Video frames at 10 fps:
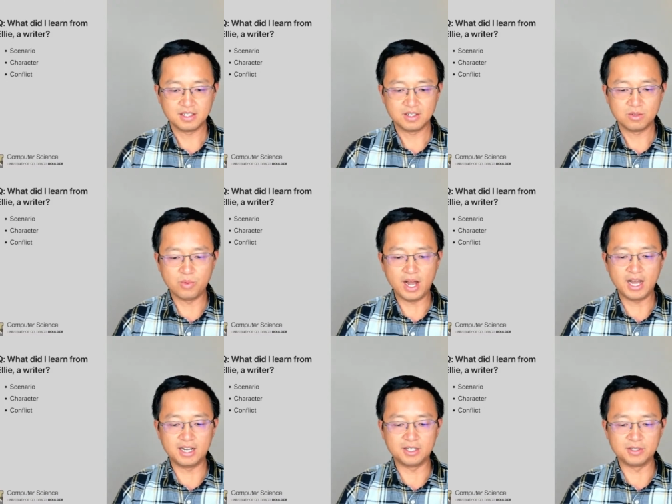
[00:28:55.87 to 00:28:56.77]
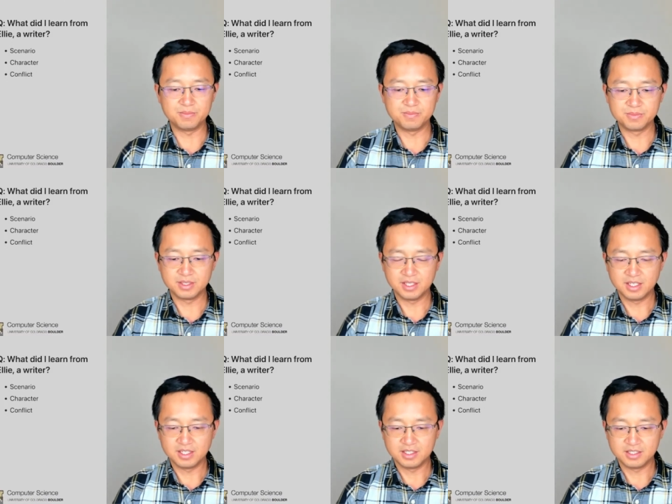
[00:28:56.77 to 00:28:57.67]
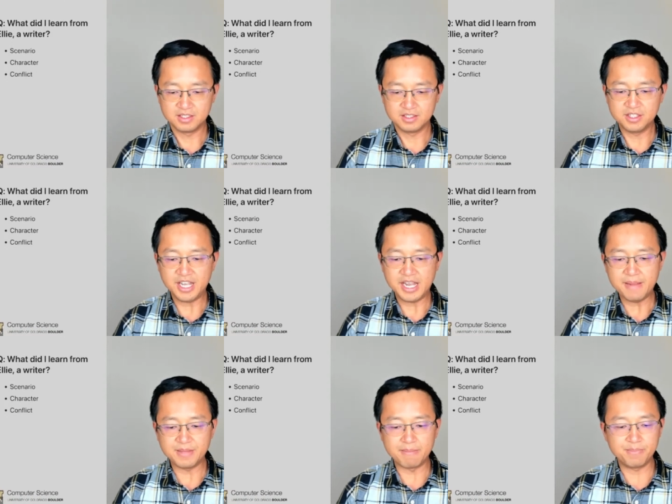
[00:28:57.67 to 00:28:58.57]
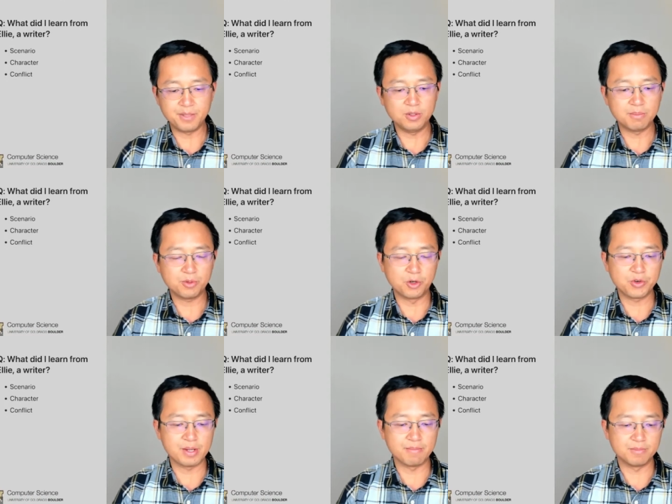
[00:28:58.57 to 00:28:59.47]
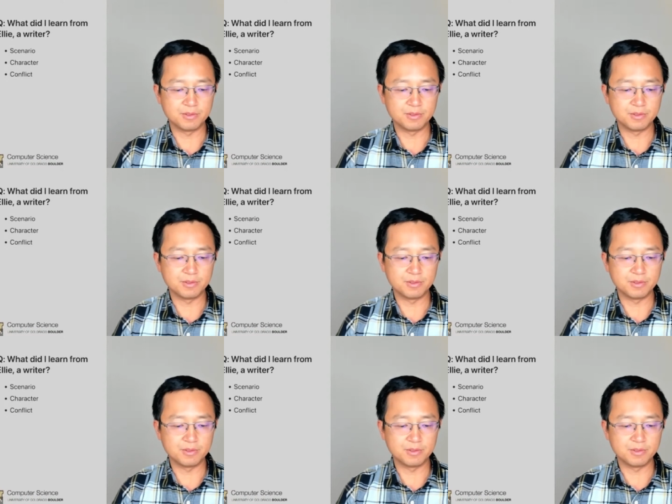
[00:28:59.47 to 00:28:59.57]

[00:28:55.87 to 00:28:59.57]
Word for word: Wow. The team that built the program